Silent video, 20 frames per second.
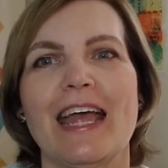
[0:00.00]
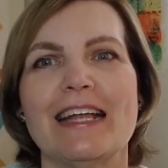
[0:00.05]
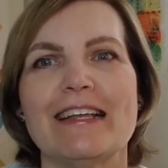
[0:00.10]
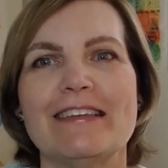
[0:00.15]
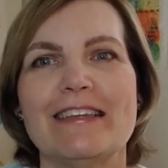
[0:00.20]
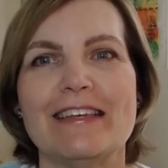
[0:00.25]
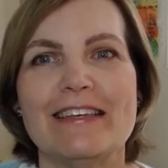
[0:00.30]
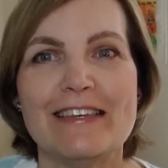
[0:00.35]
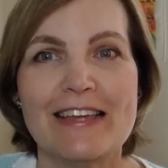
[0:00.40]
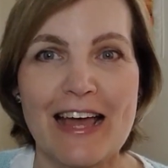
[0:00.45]

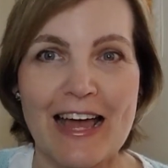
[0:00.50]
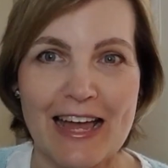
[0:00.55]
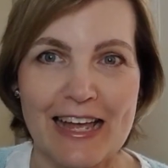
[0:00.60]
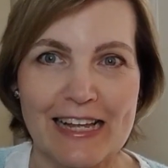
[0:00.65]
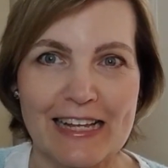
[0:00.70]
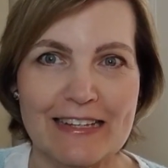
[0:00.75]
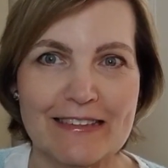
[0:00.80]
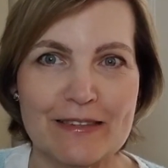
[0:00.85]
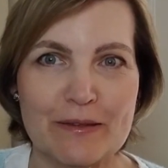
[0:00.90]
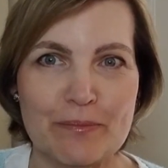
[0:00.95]
Today
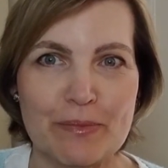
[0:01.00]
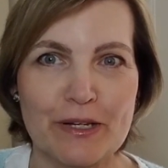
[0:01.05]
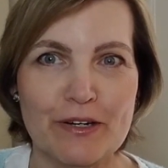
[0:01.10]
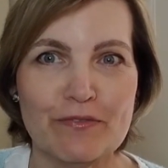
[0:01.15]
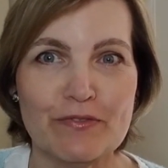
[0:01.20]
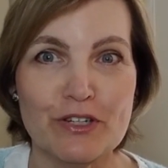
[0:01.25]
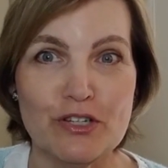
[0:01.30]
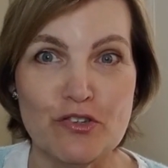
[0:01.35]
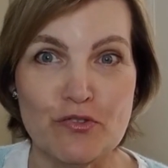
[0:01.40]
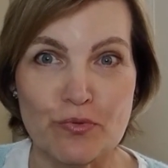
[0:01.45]
is a bit
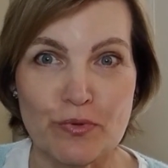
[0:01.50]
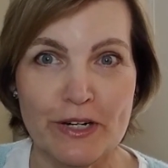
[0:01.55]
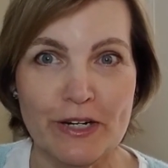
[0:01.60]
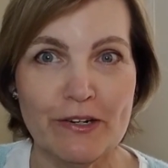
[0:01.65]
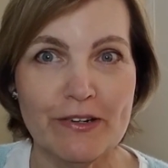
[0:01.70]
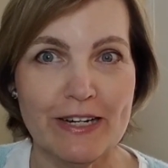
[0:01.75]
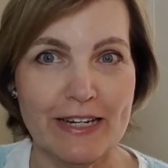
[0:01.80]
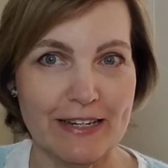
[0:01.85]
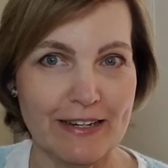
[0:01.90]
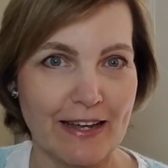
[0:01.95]
of a
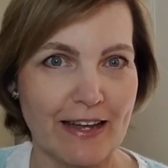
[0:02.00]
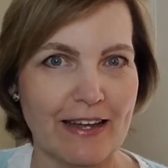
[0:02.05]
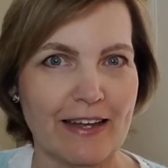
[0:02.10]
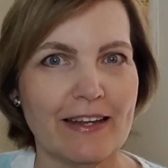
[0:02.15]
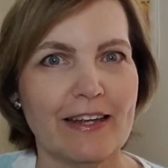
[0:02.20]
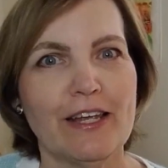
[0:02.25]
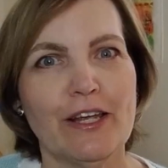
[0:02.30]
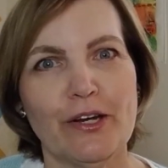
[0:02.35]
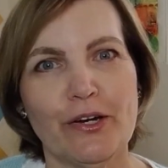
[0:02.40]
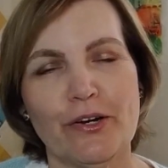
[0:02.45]
dreary
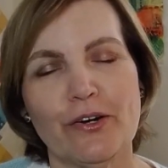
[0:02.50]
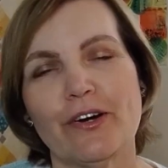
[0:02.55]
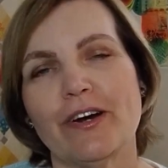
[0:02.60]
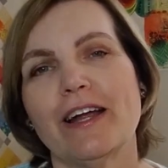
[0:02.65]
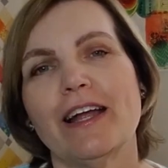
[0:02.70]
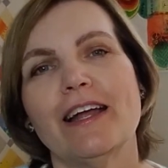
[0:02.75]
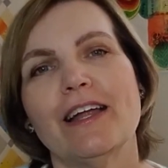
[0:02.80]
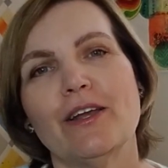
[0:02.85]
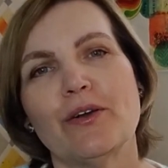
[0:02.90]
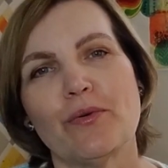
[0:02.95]
day here
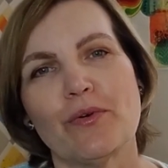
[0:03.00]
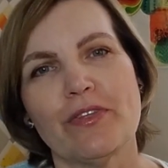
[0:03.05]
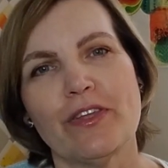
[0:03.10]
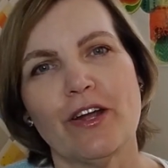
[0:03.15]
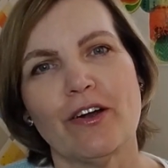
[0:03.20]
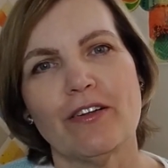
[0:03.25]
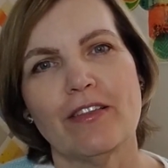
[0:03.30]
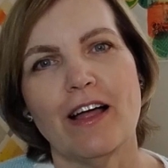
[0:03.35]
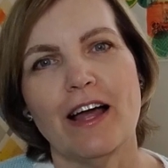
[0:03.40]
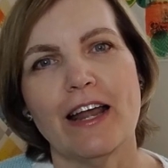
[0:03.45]
in North
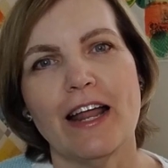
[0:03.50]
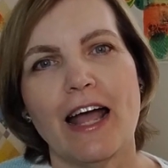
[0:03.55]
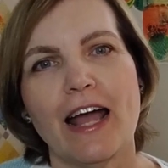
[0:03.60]
Carolina,